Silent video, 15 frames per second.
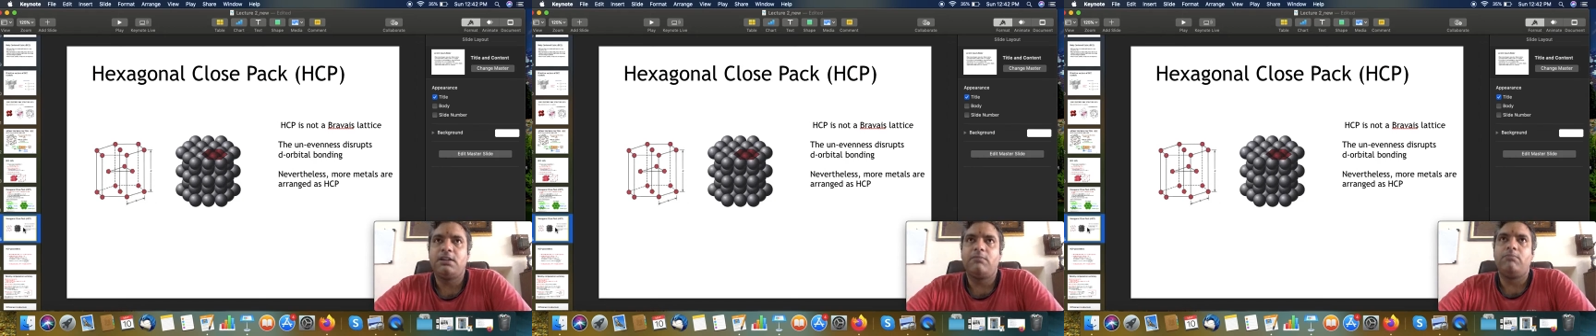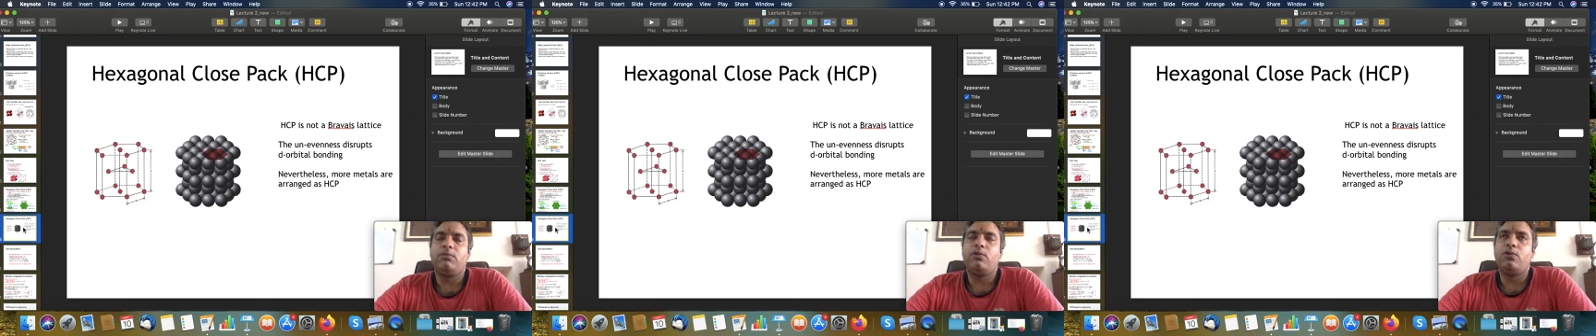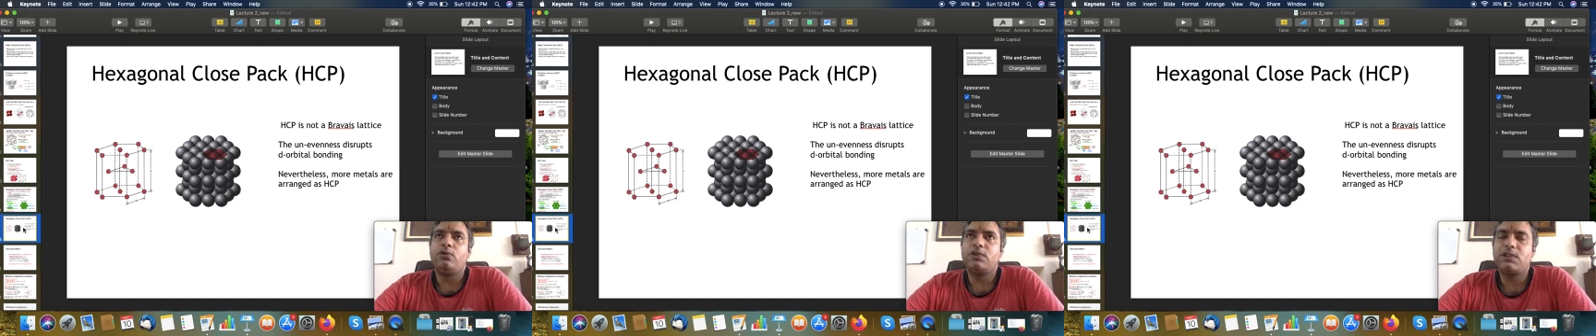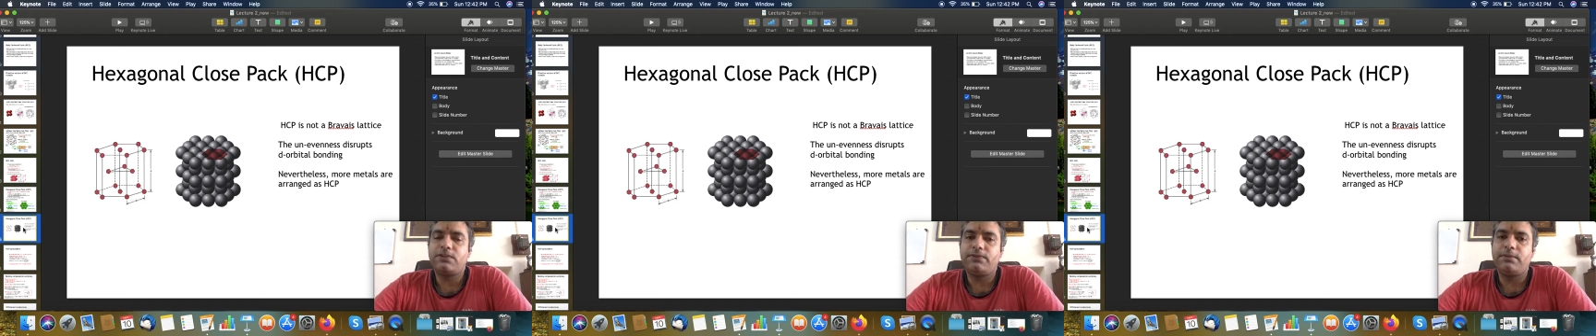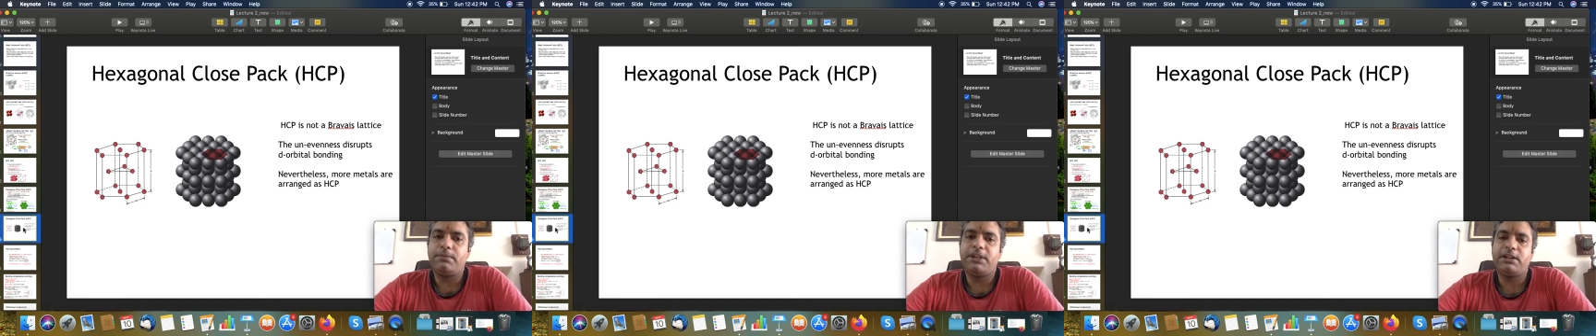most of
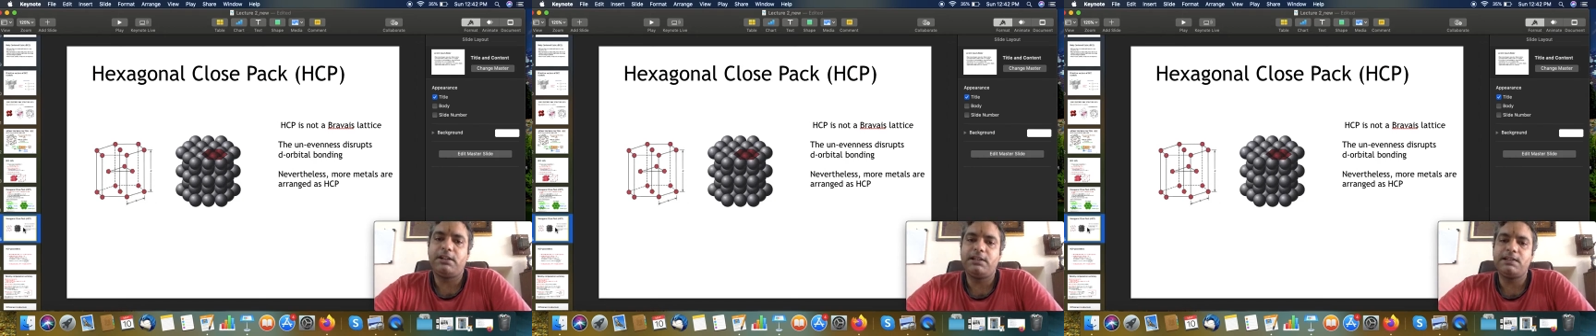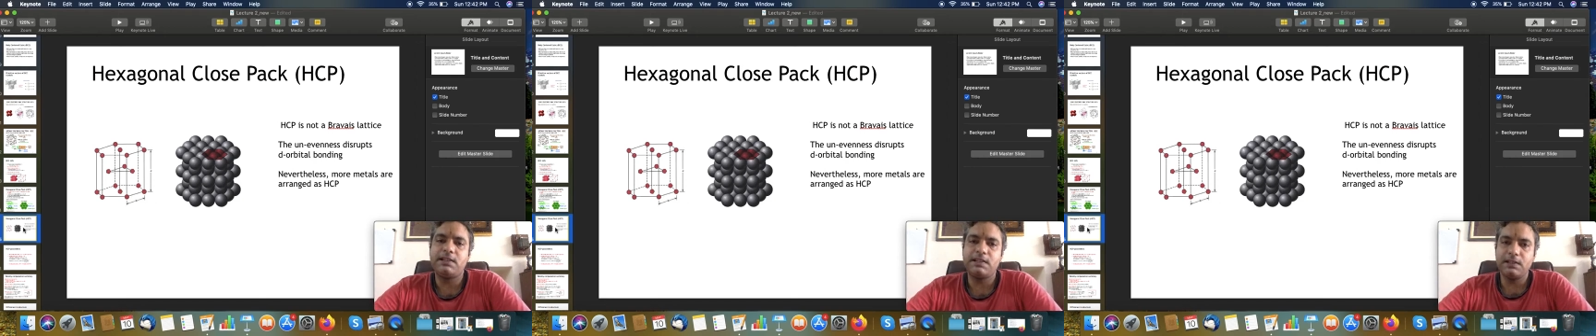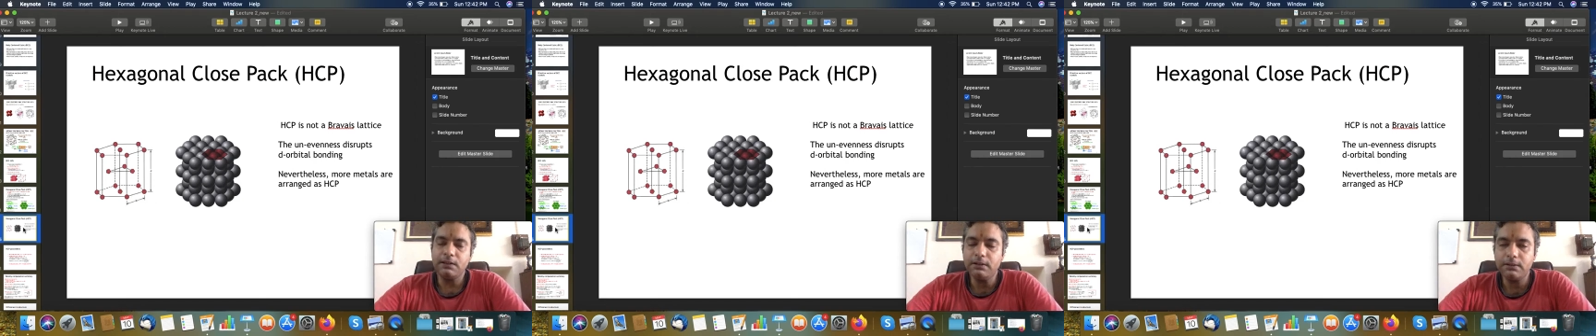the metals